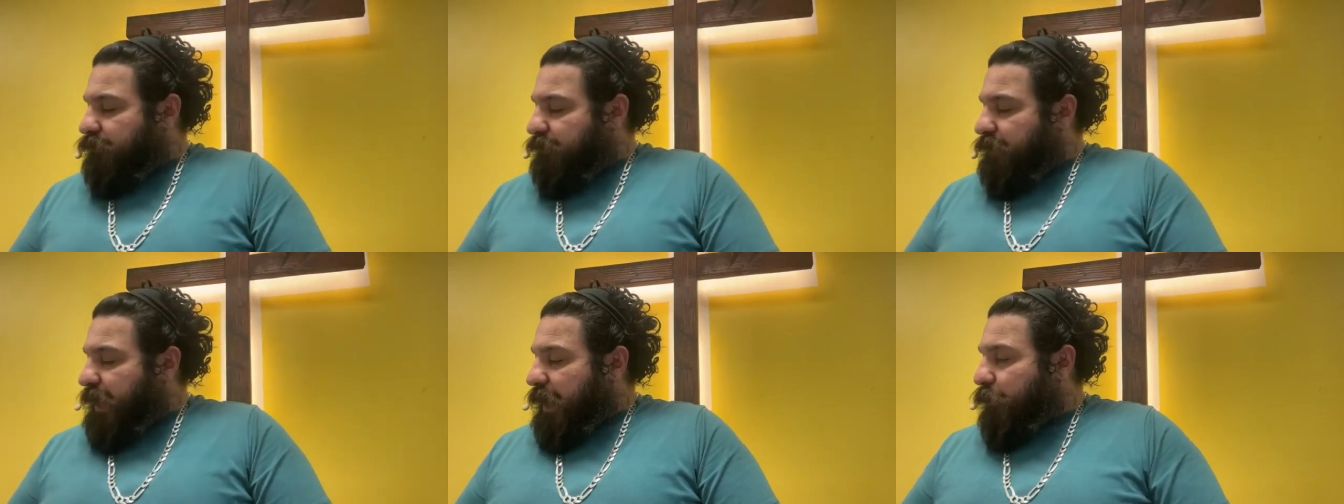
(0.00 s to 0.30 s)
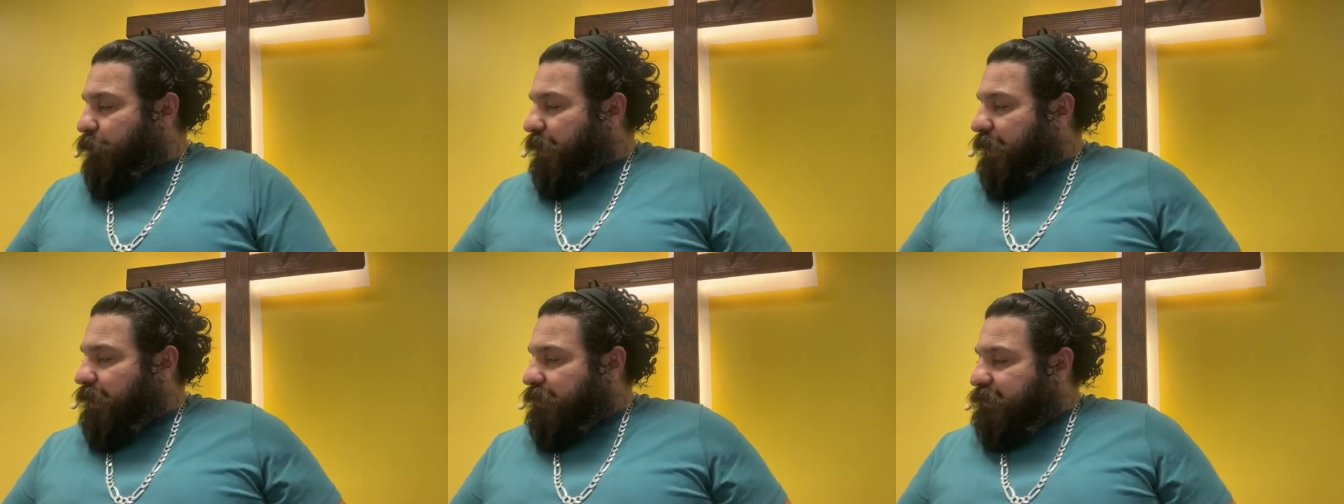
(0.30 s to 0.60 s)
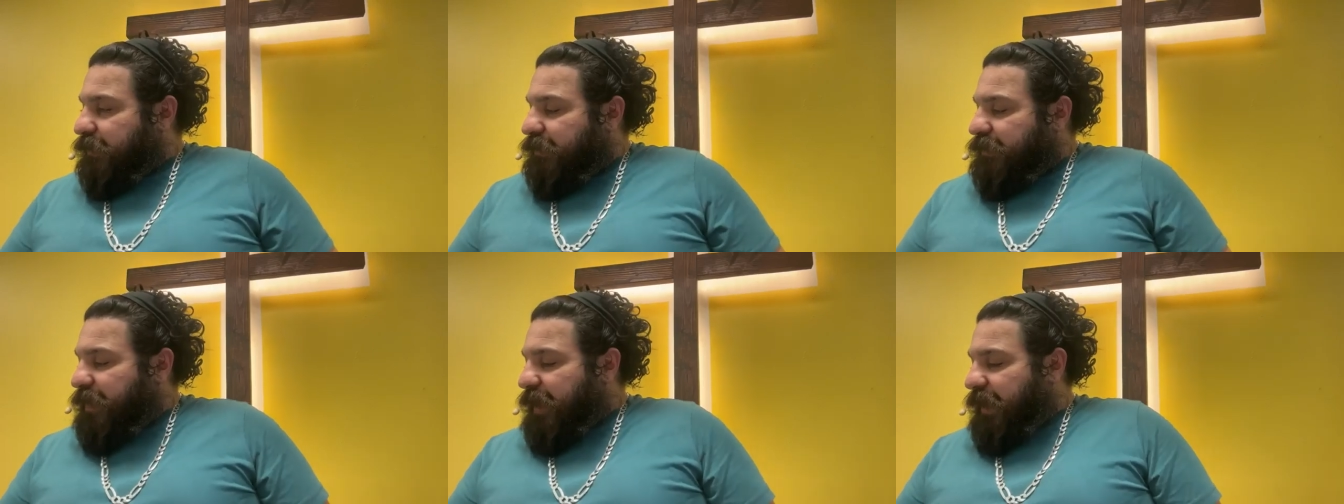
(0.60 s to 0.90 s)
now we get
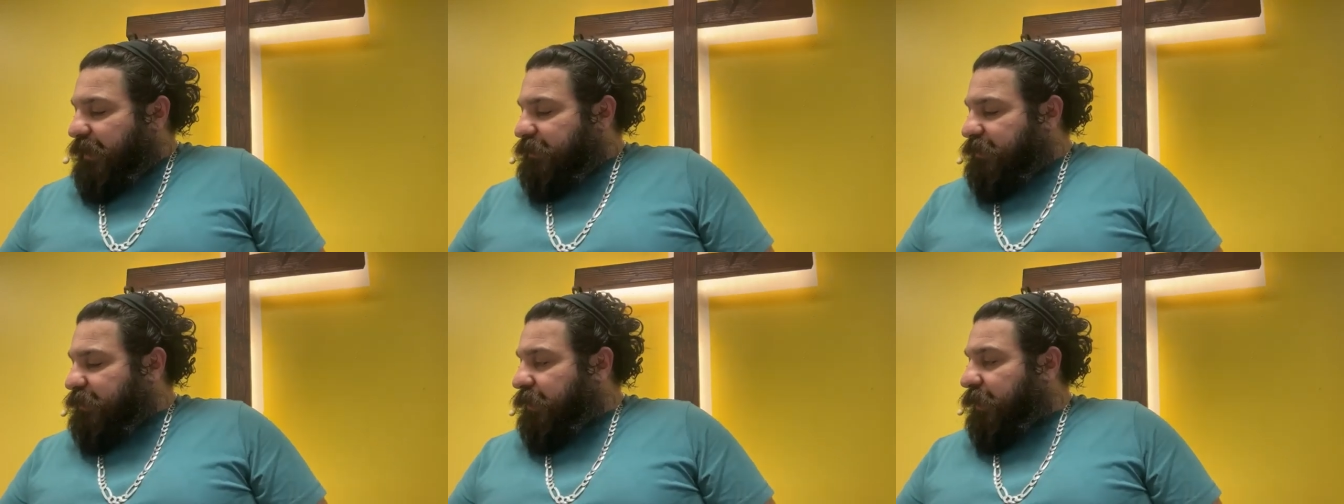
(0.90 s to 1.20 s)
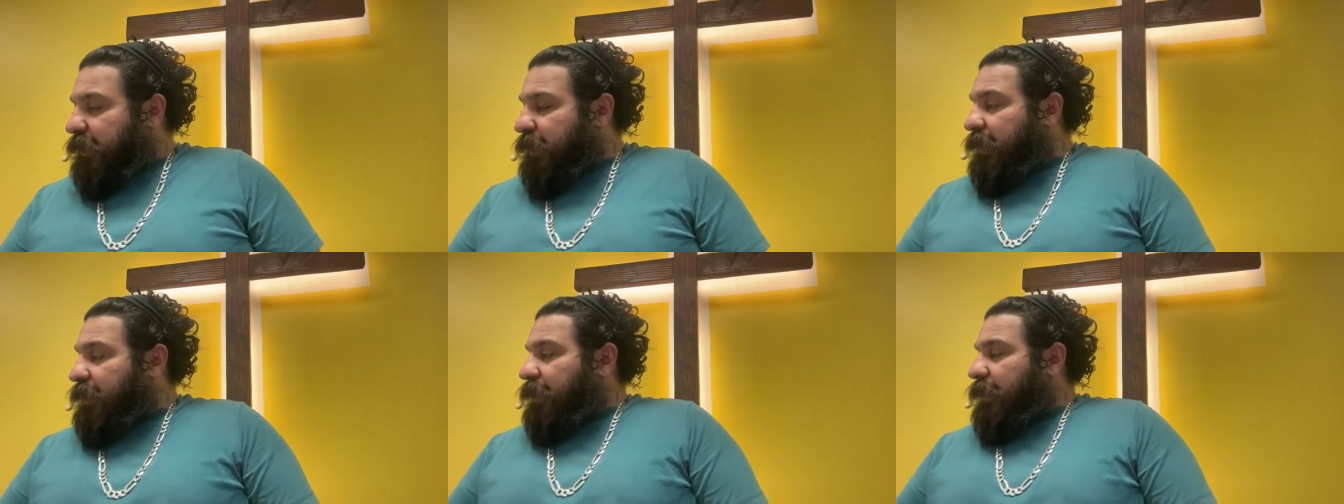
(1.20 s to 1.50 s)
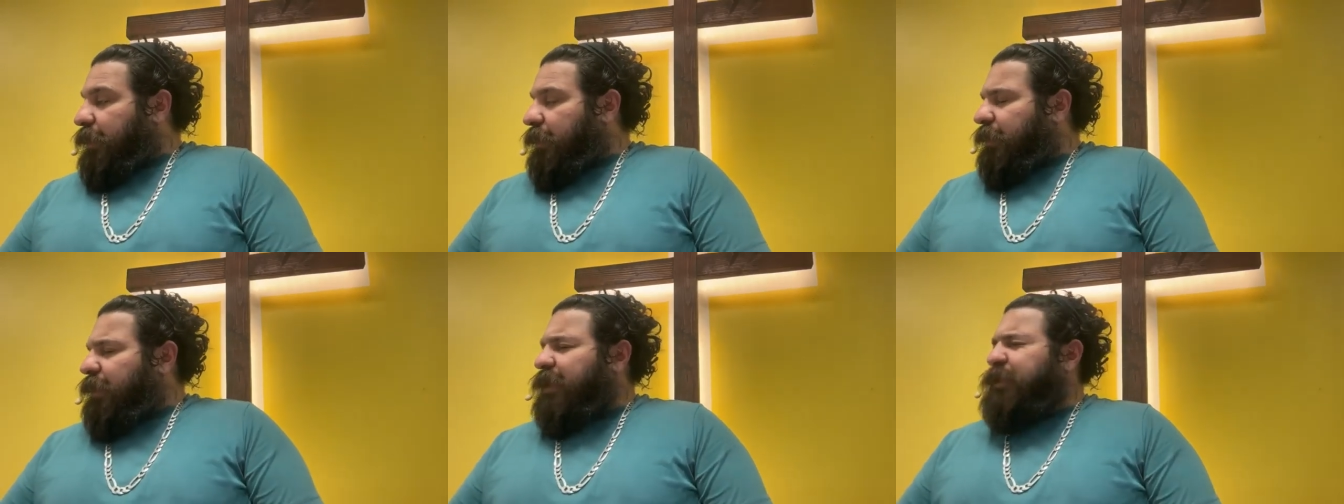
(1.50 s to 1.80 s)
to the text
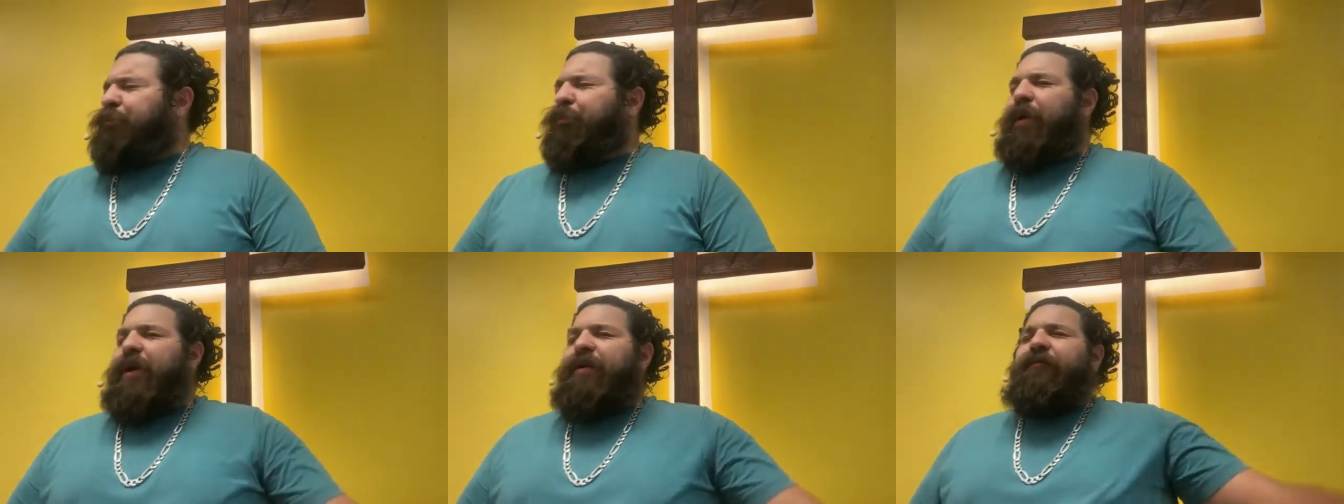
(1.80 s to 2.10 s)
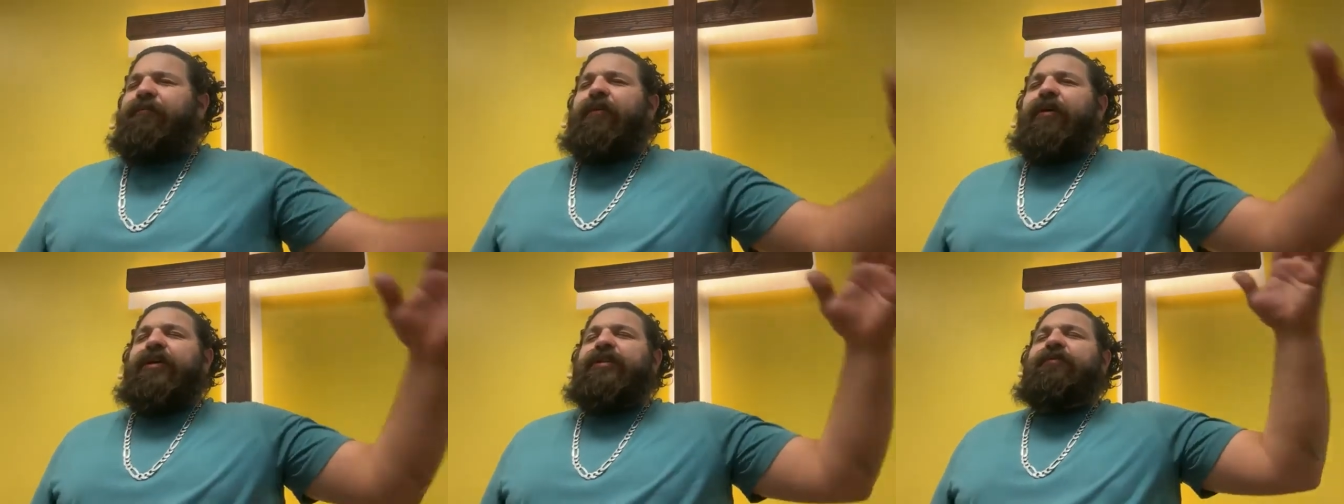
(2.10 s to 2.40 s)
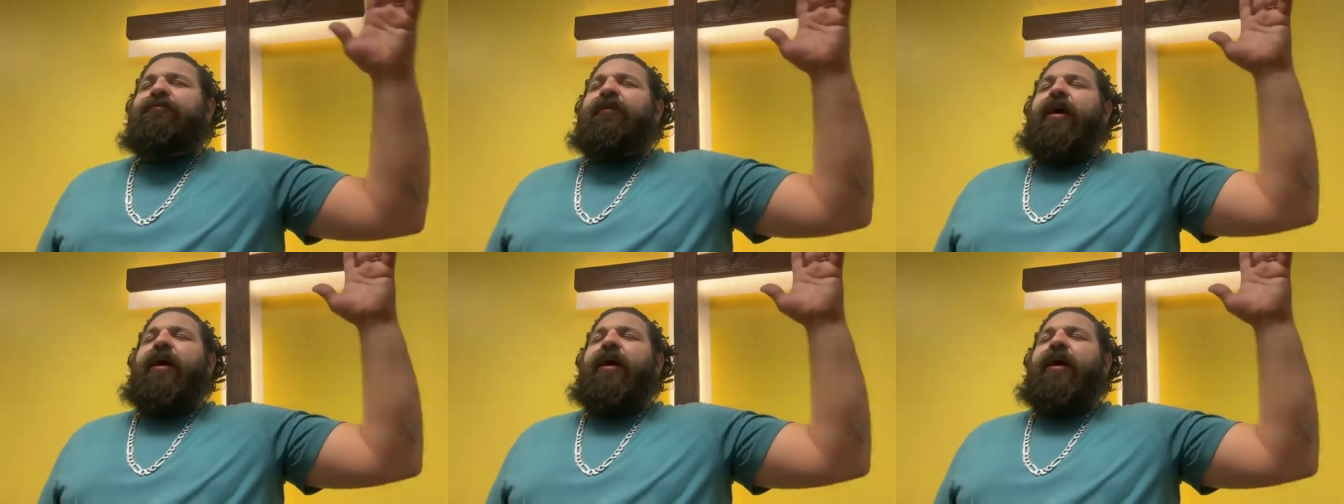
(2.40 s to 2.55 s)
Let's pray first.